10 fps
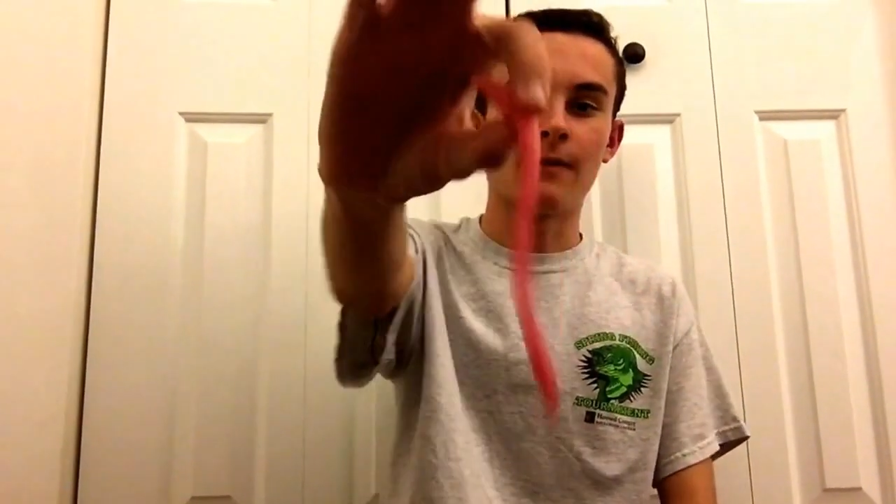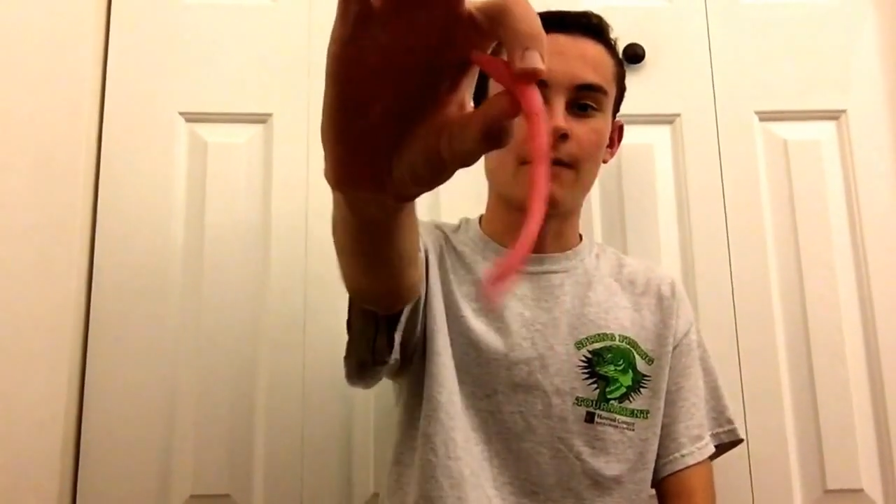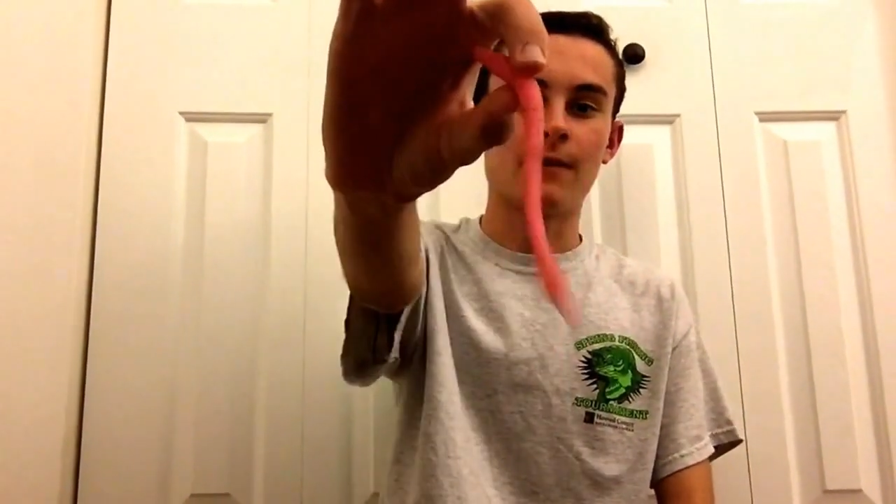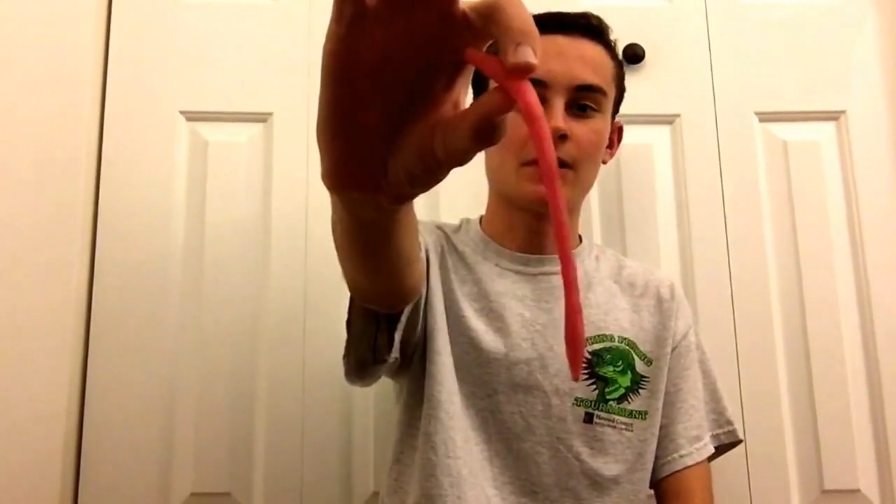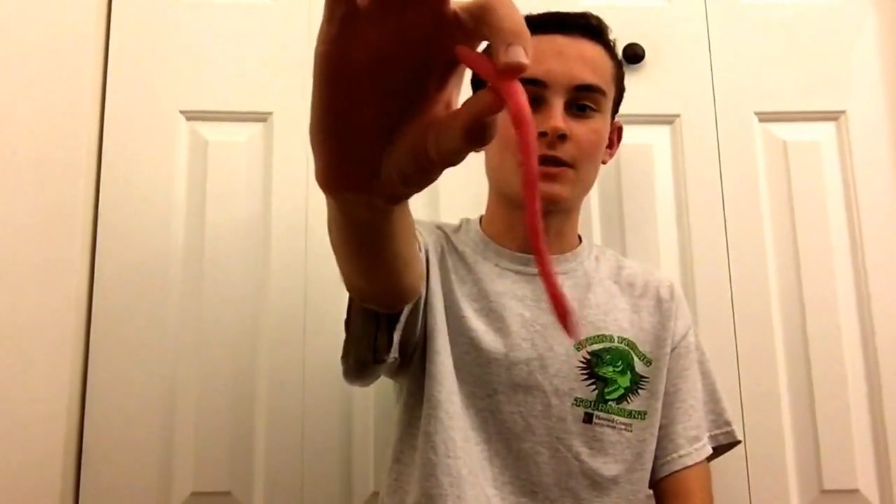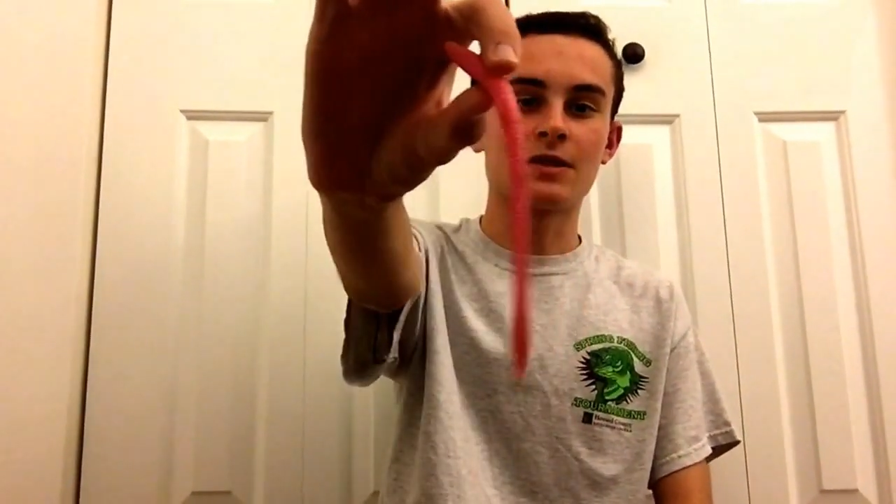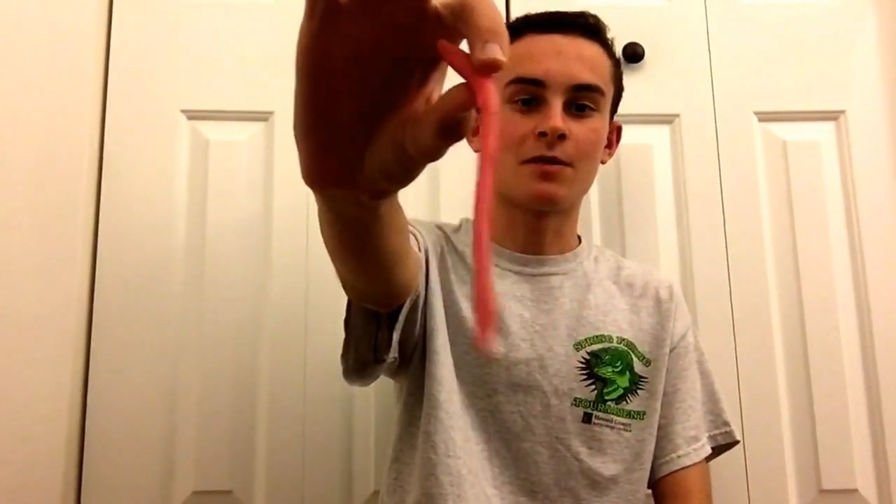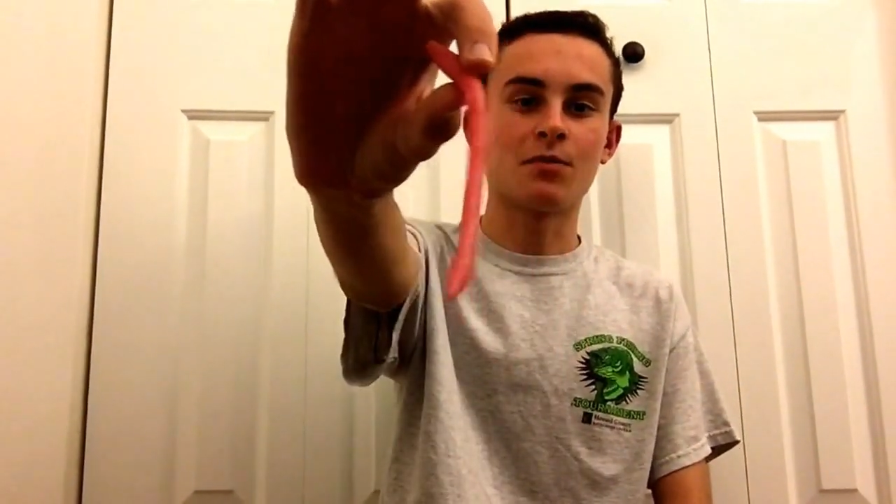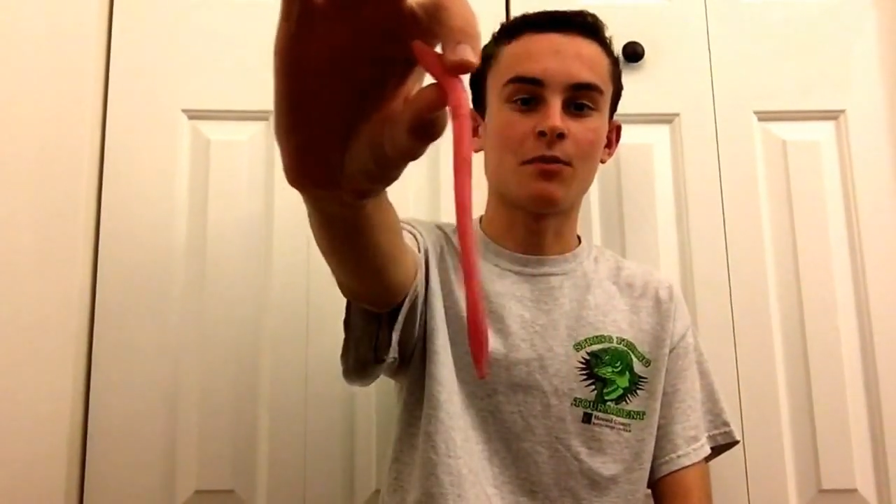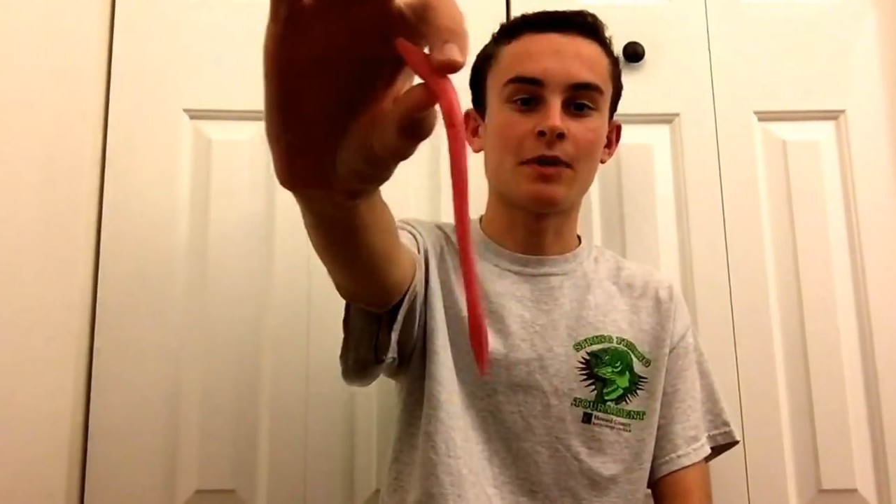very
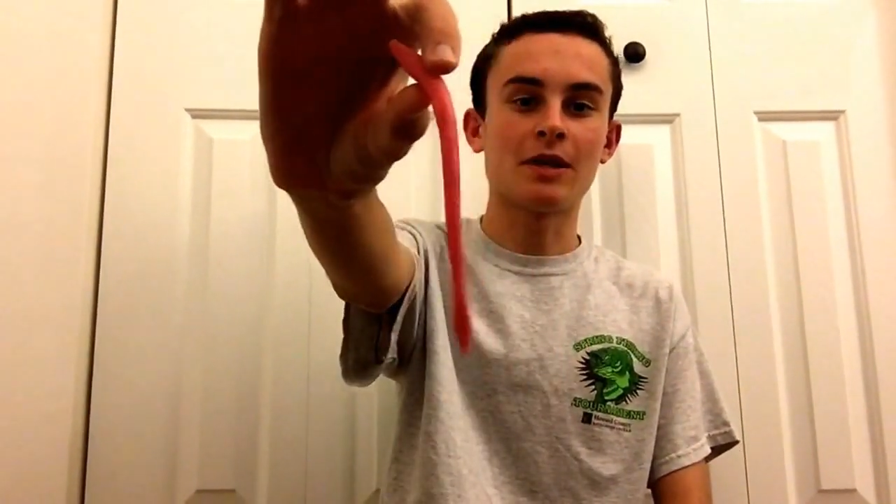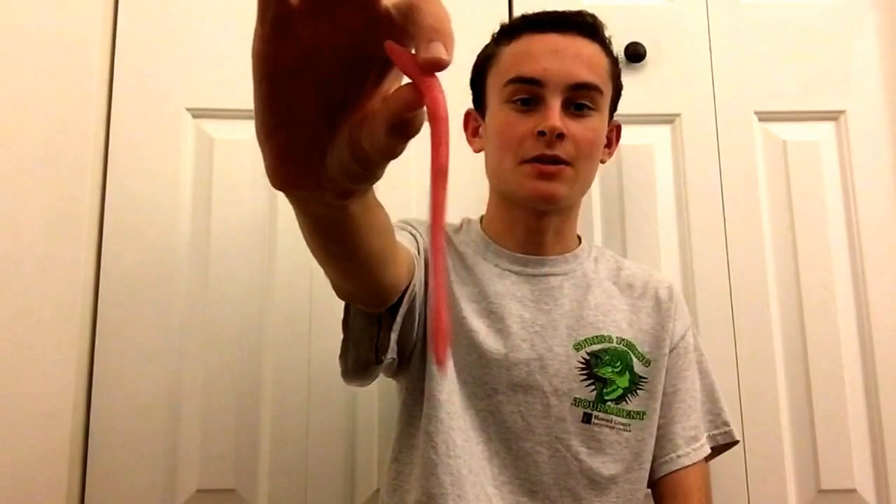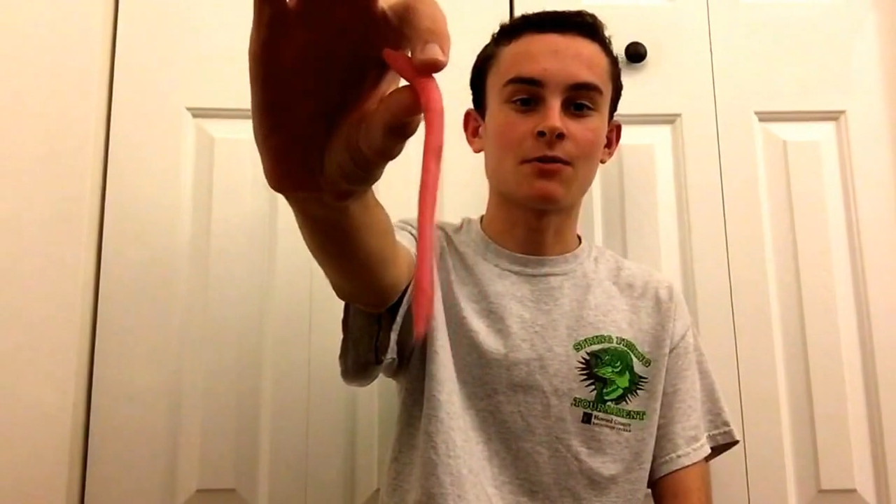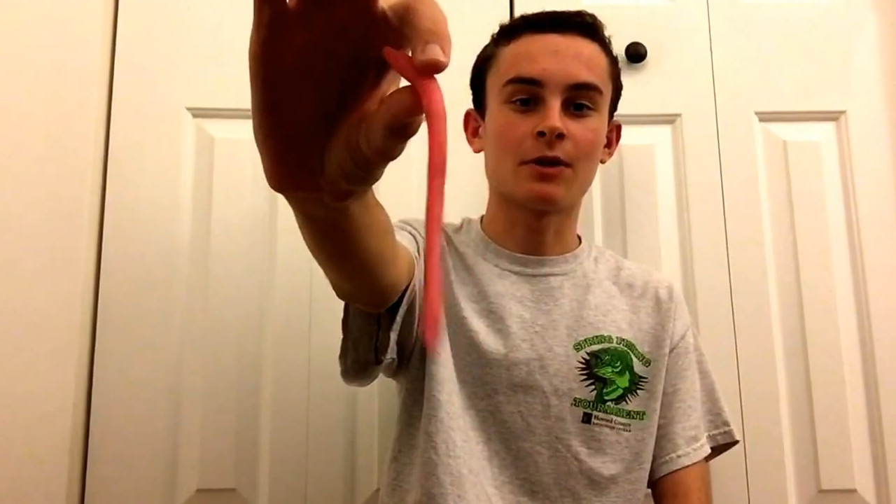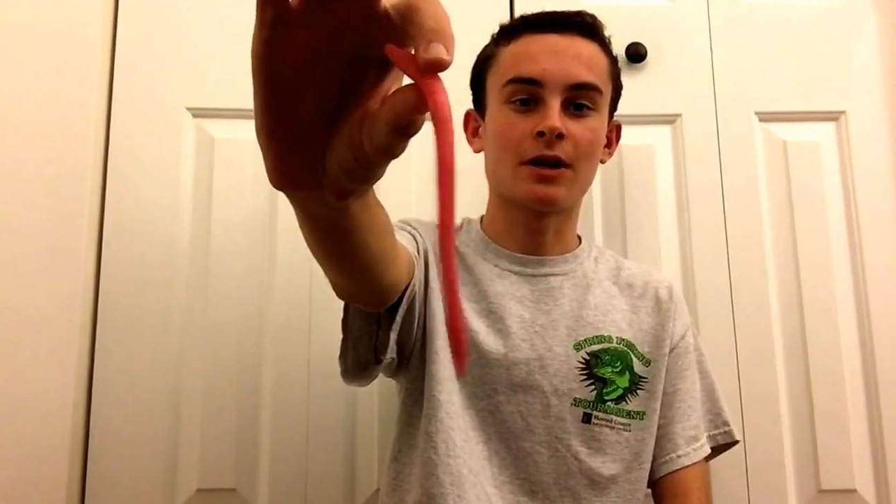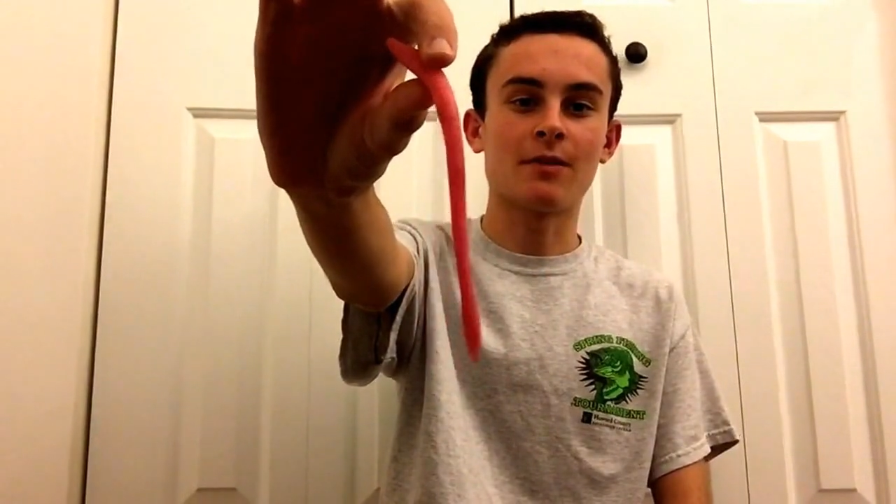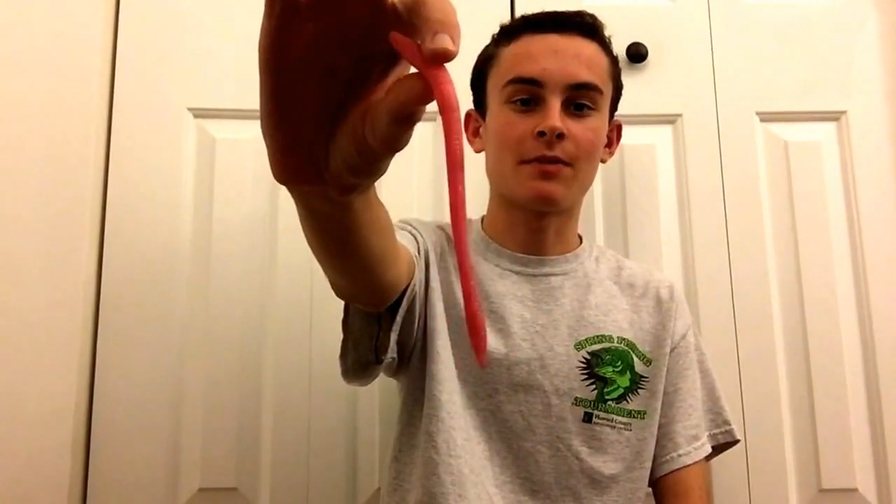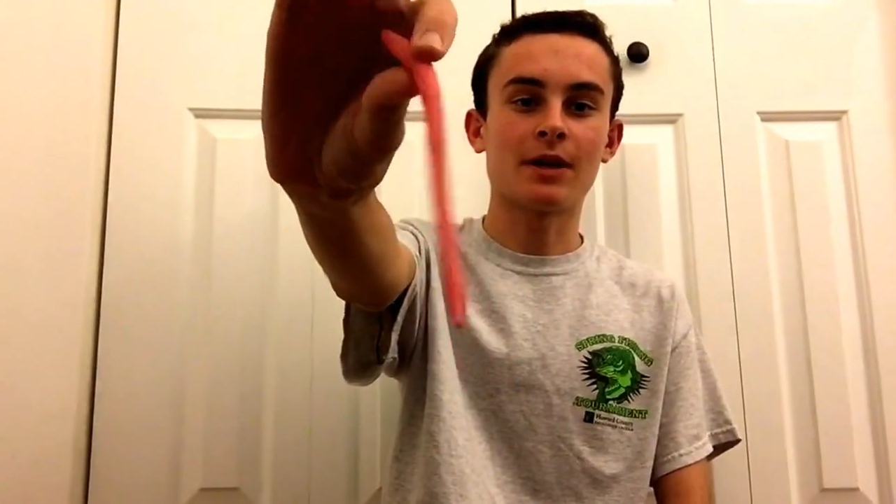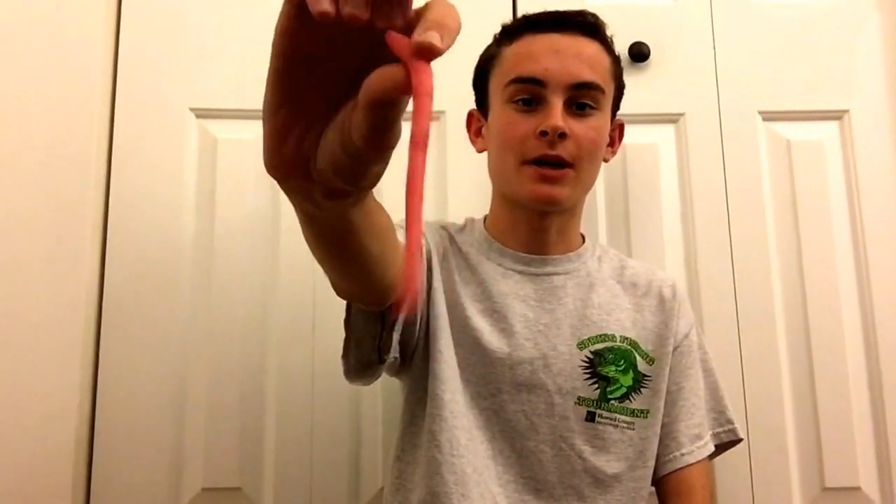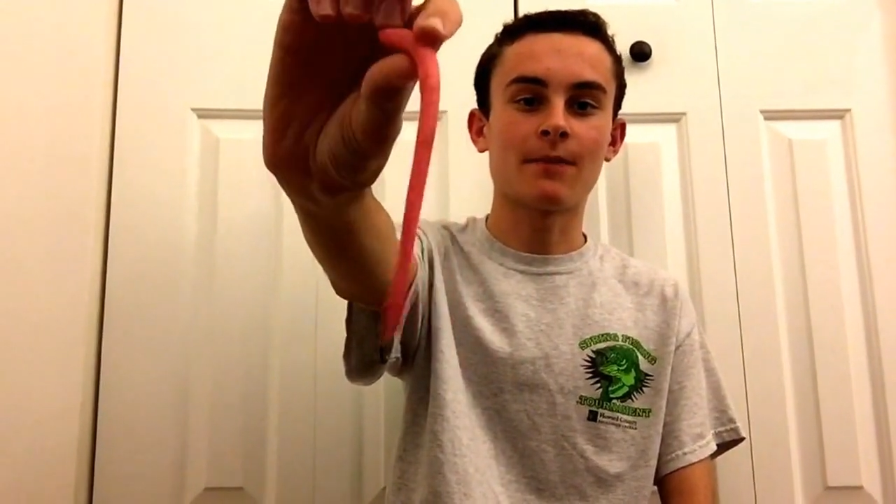simple bait to rig up
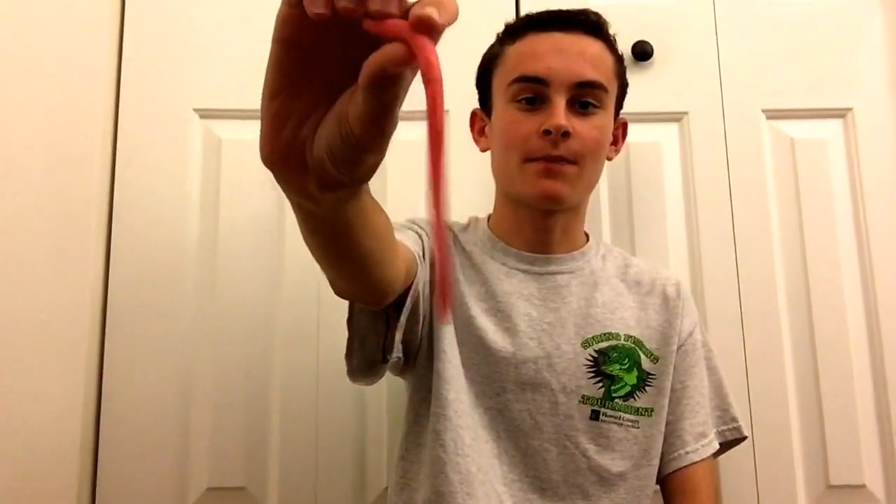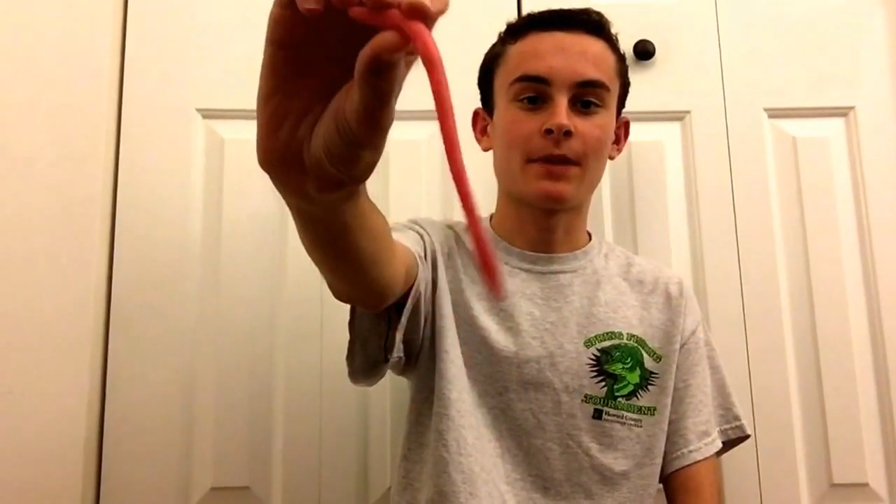there,